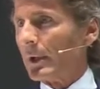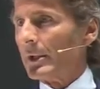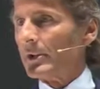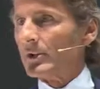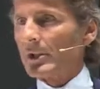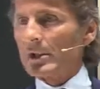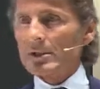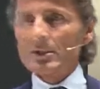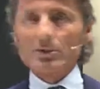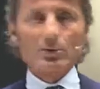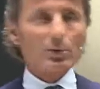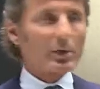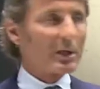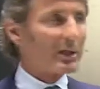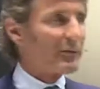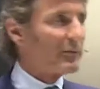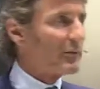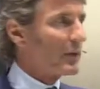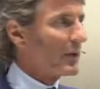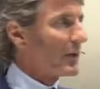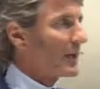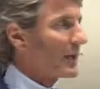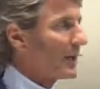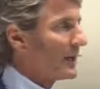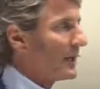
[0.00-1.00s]
And just to give
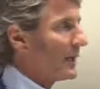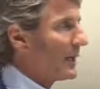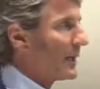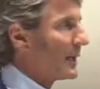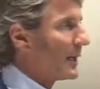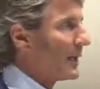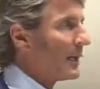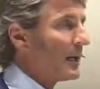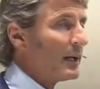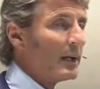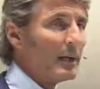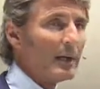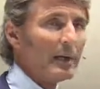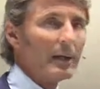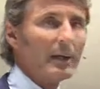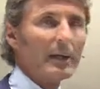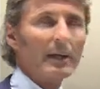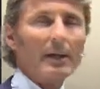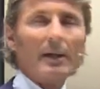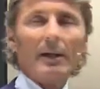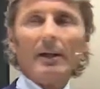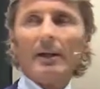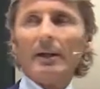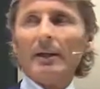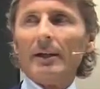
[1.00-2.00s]
you an idea,
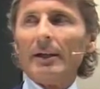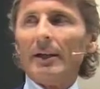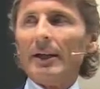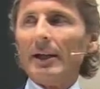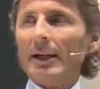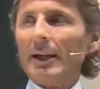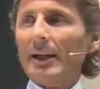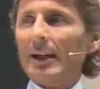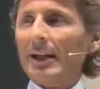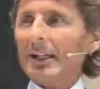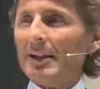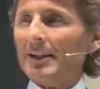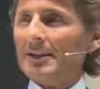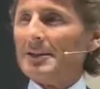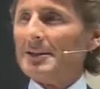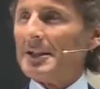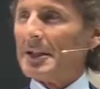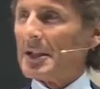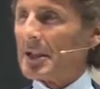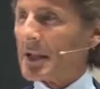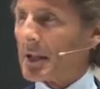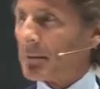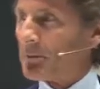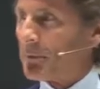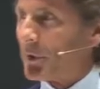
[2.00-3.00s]

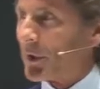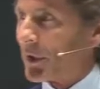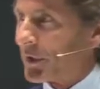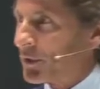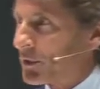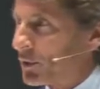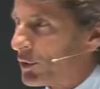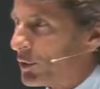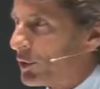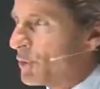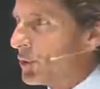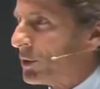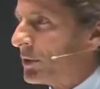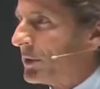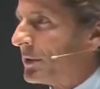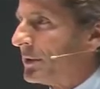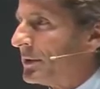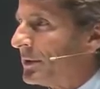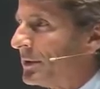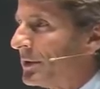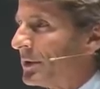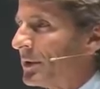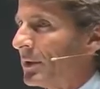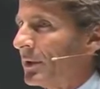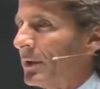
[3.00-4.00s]
the number two
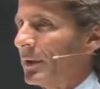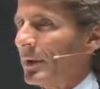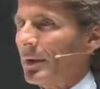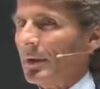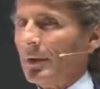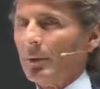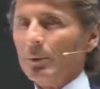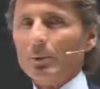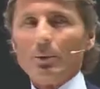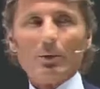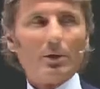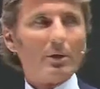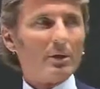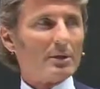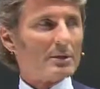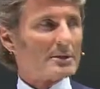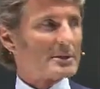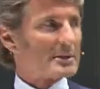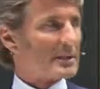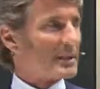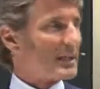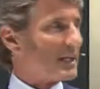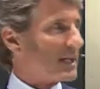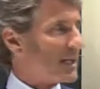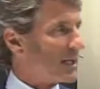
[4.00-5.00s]

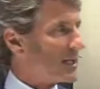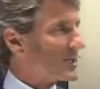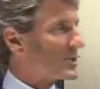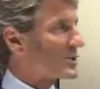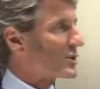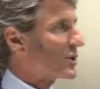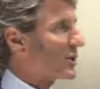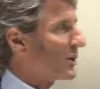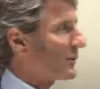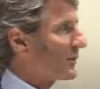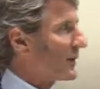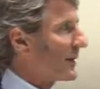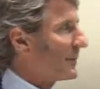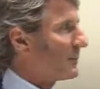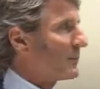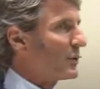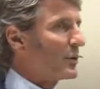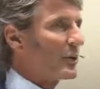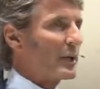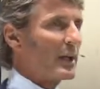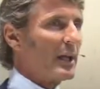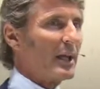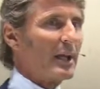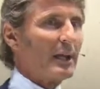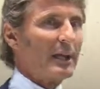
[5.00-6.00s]
was in the history of
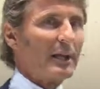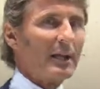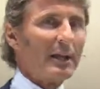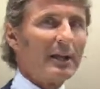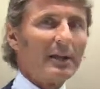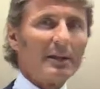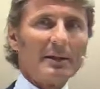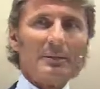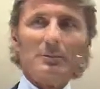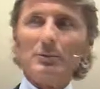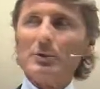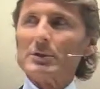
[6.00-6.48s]
Lamborghini, the